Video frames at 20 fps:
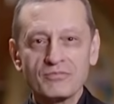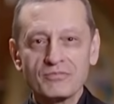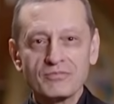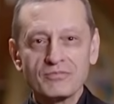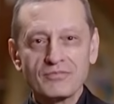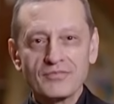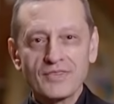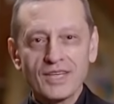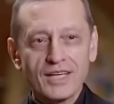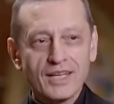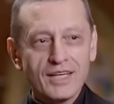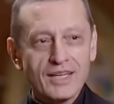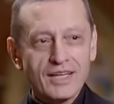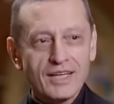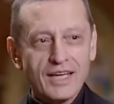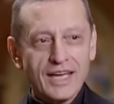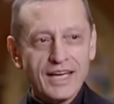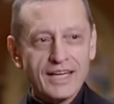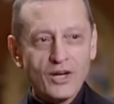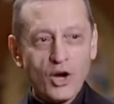Caggiano's
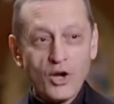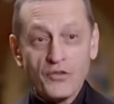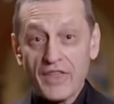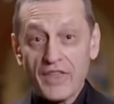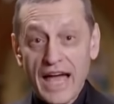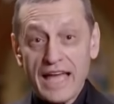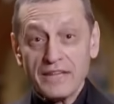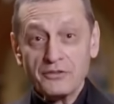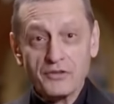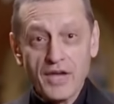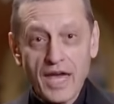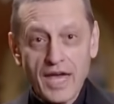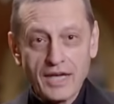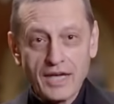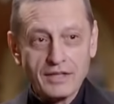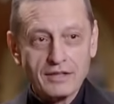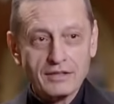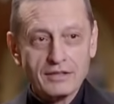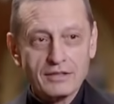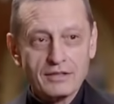Institute for the
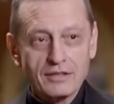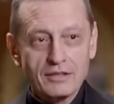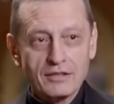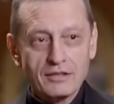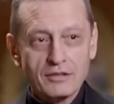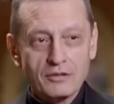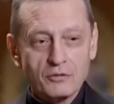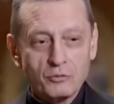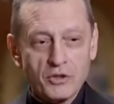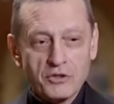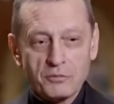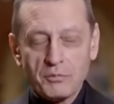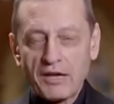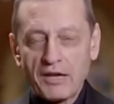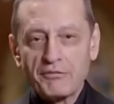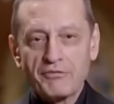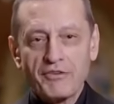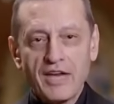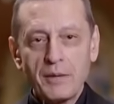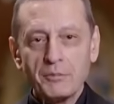Catechism will change how
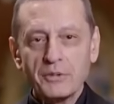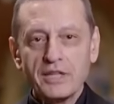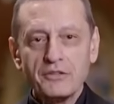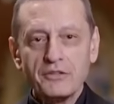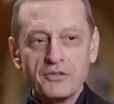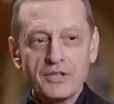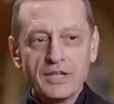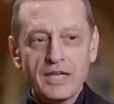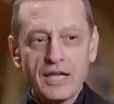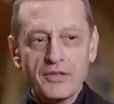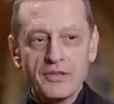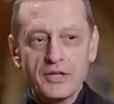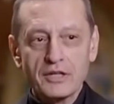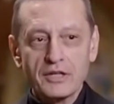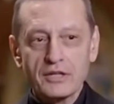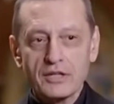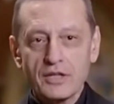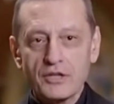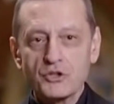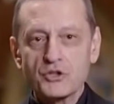catechetical
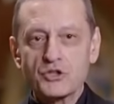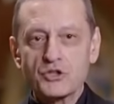materials are